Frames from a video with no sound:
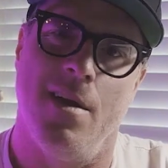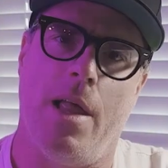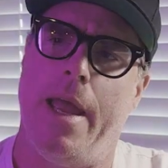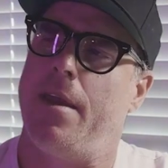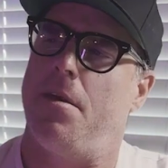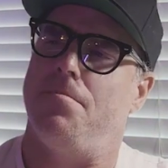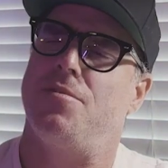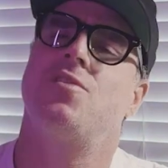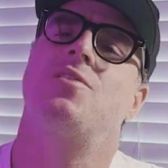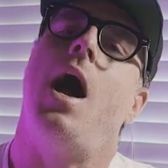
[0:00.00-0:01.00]
like
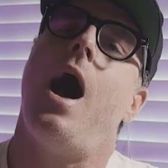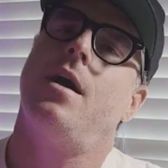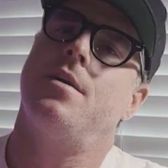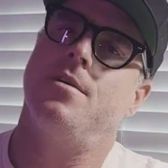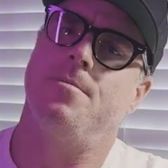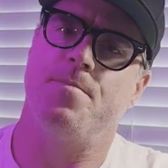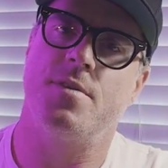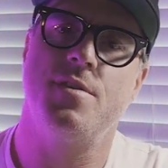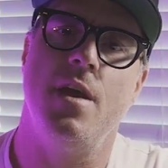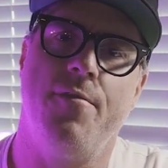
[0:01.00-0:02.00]
stock
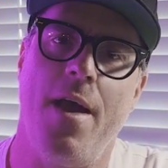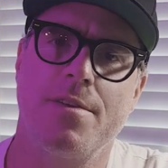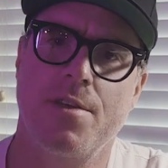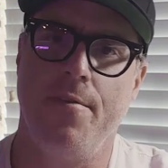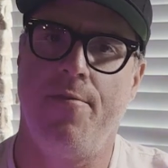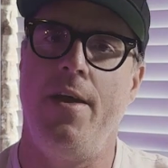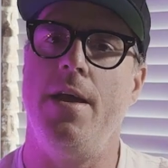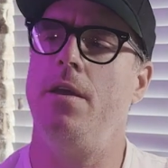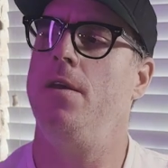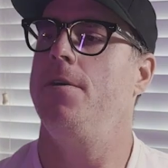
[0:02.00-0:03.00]
CFX
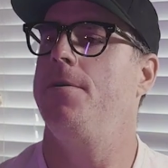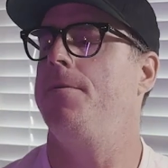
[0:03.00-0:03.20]
config